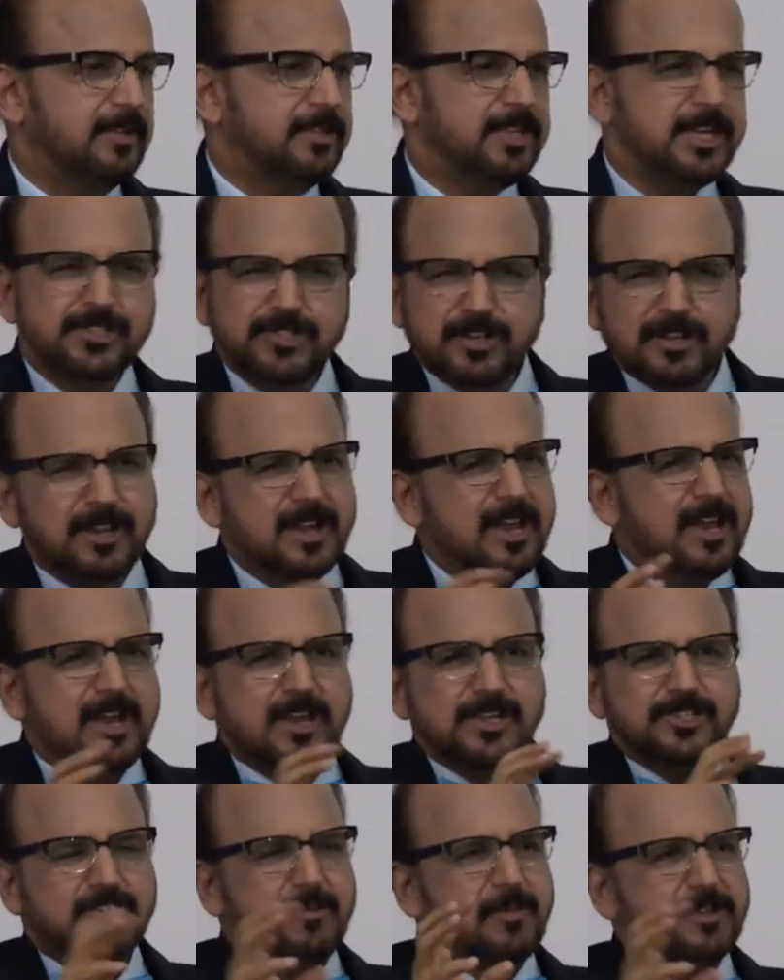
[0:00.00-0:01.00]
These are
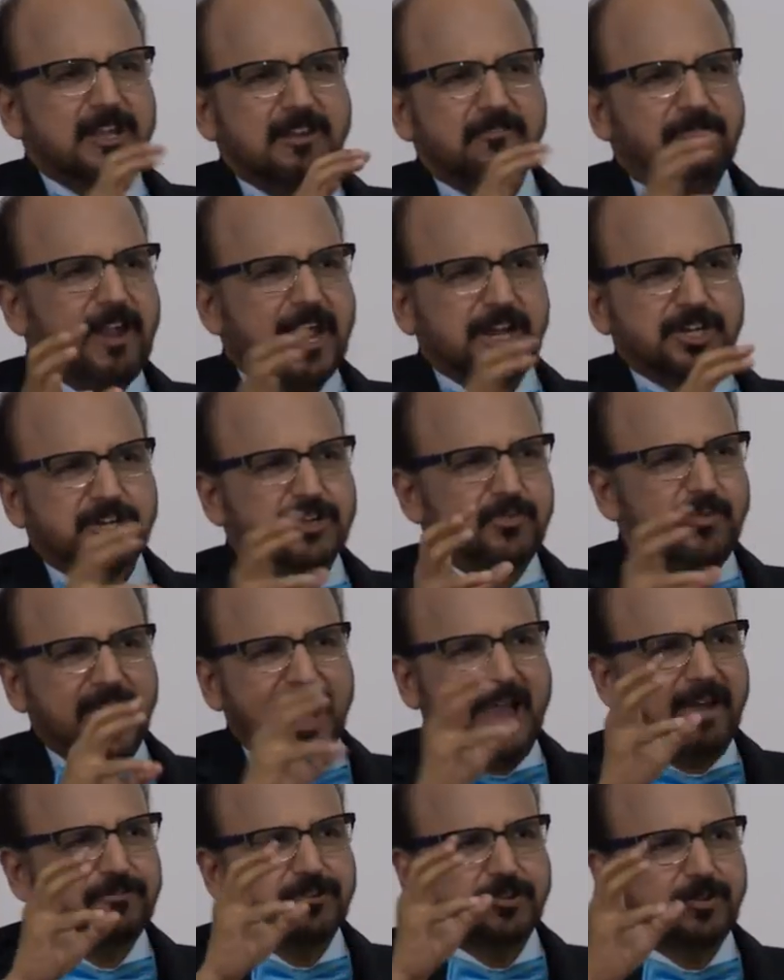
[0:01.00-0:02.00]
some of the reflections we
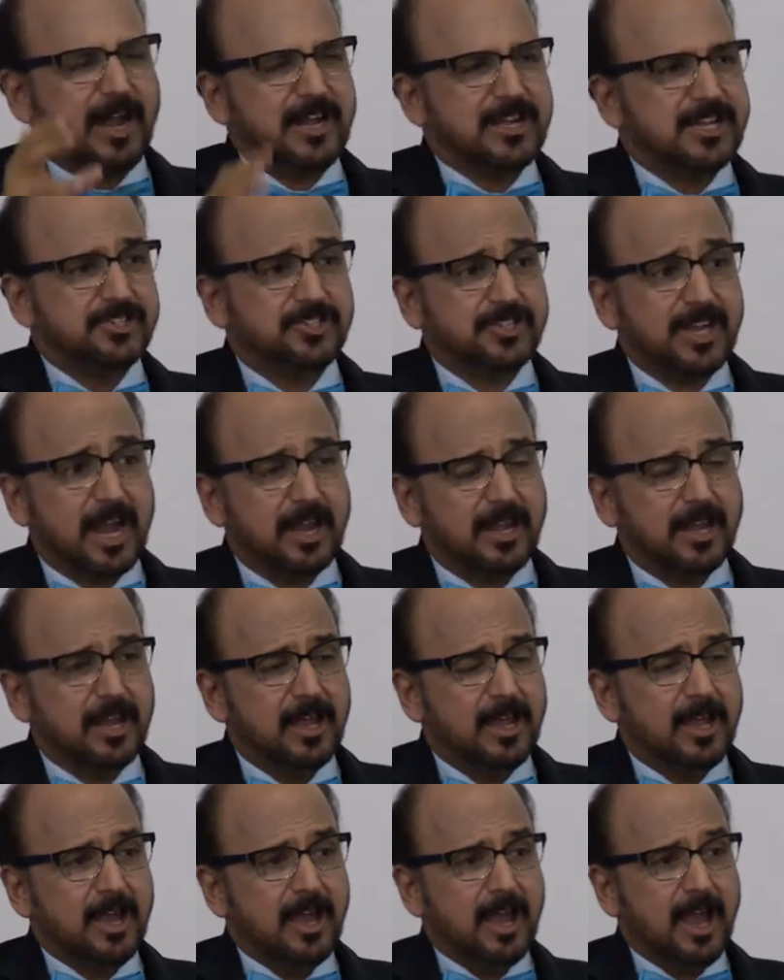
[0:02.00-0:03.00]
have to understand
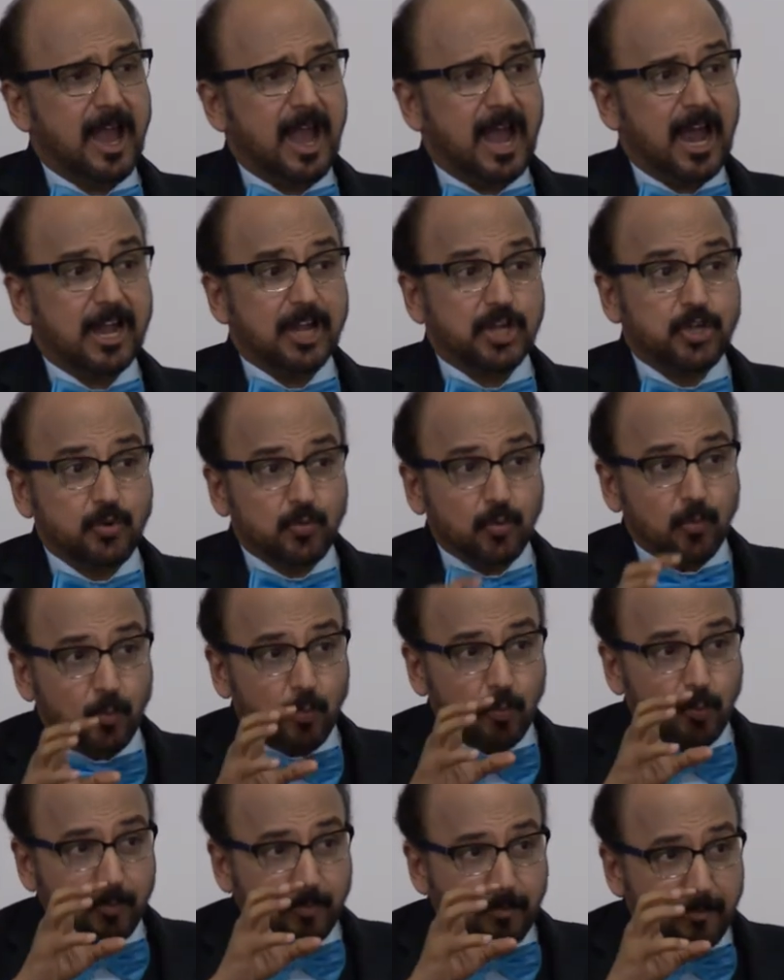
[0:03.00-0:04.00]

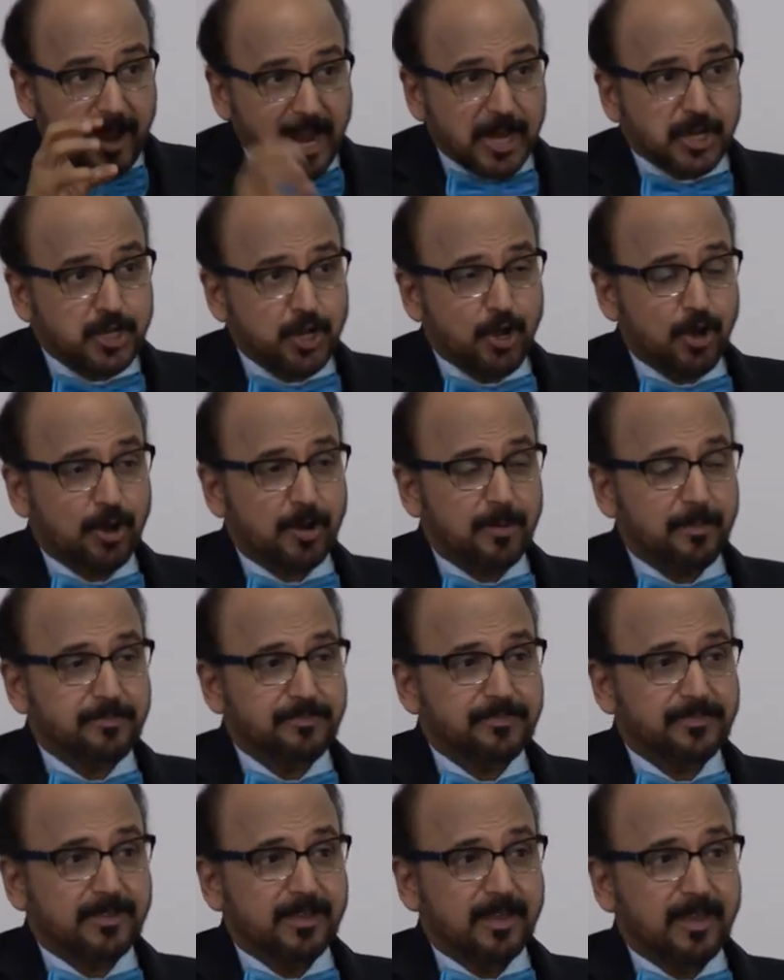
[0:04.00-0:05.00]
to make sure
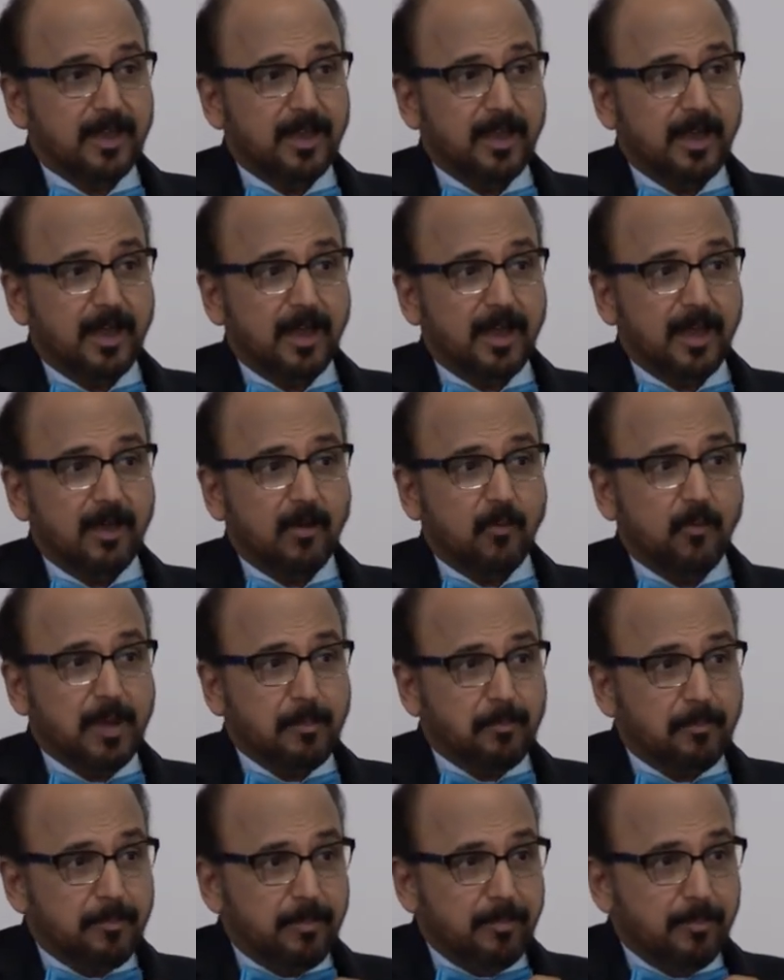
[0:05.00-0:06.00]

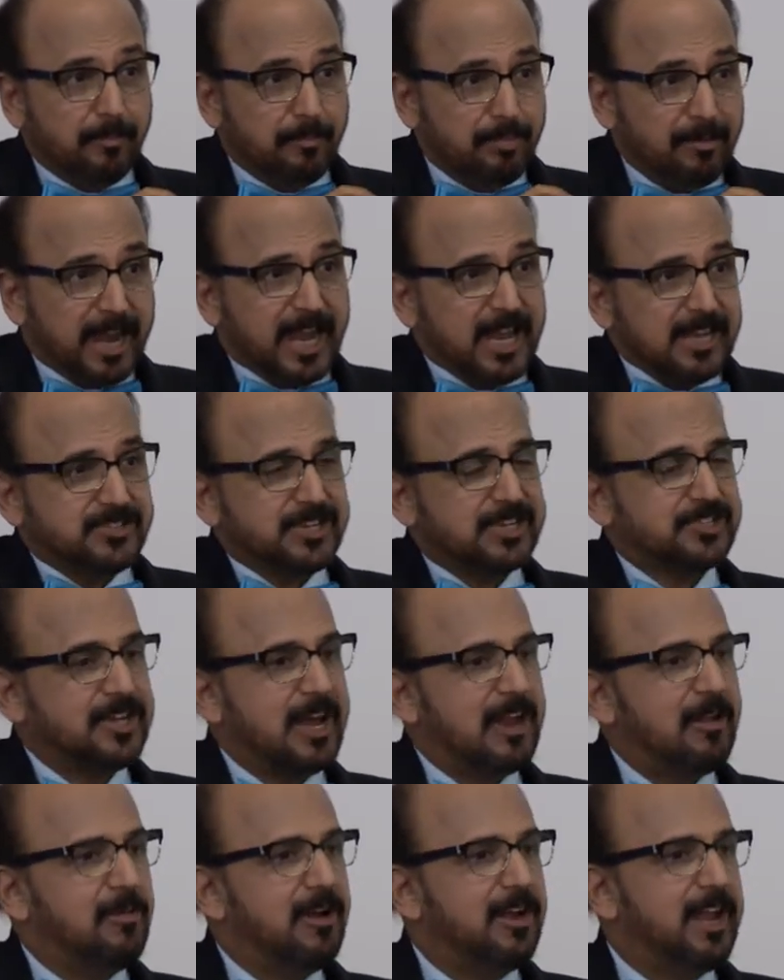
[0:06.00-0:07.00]
we bring in
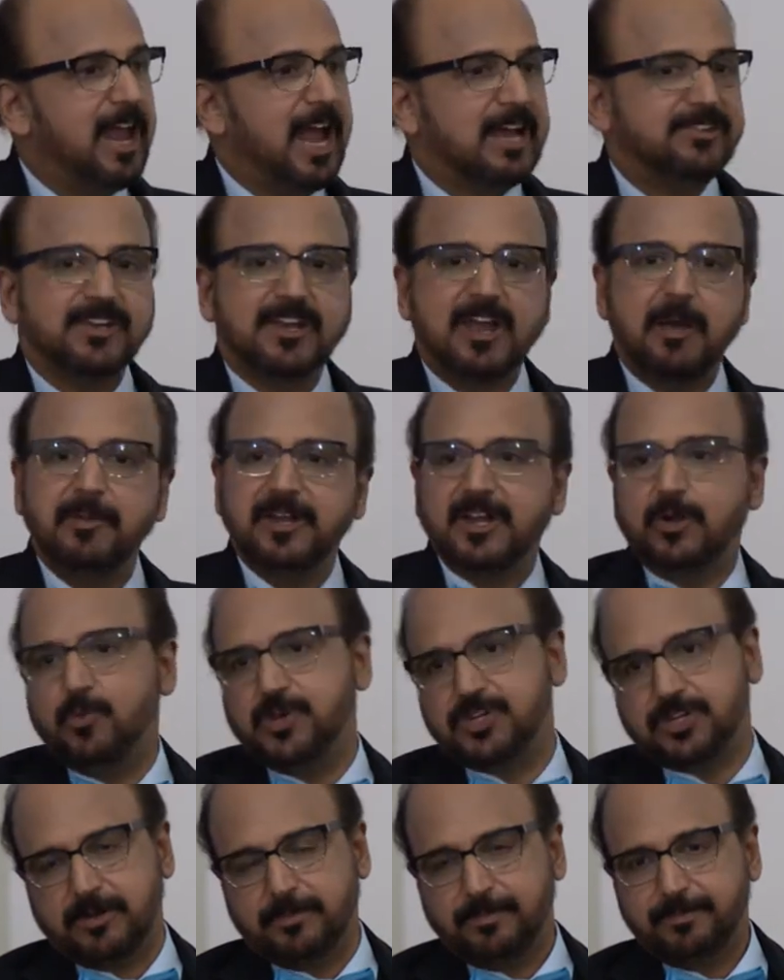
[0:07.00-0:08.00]
sustainability as a committed
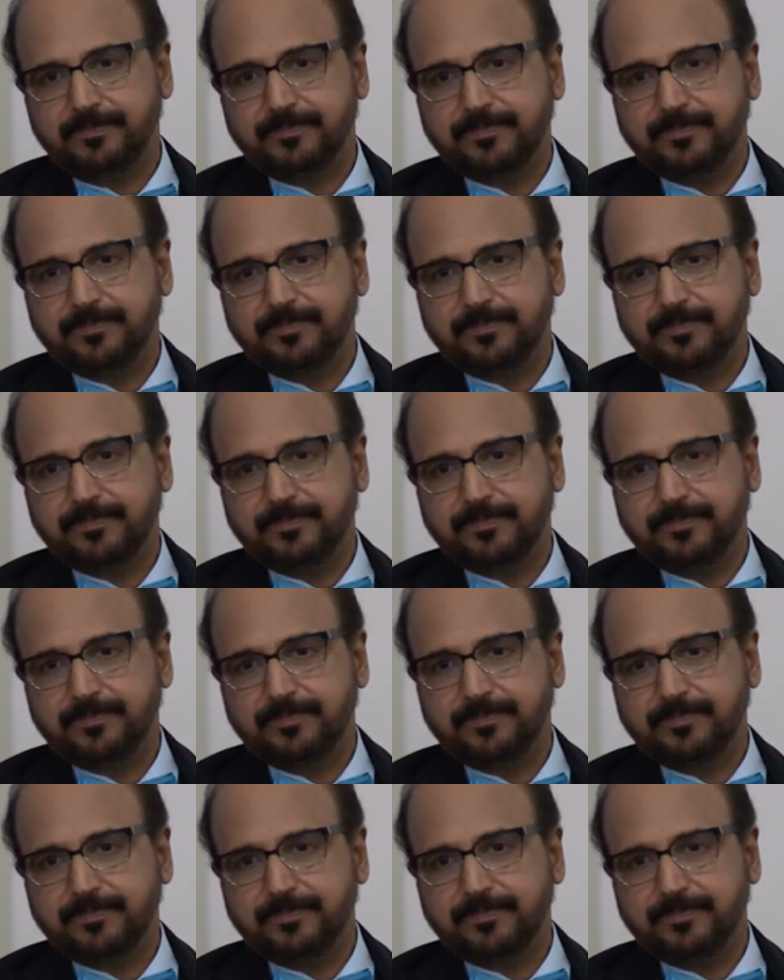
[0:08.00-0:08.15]
mission.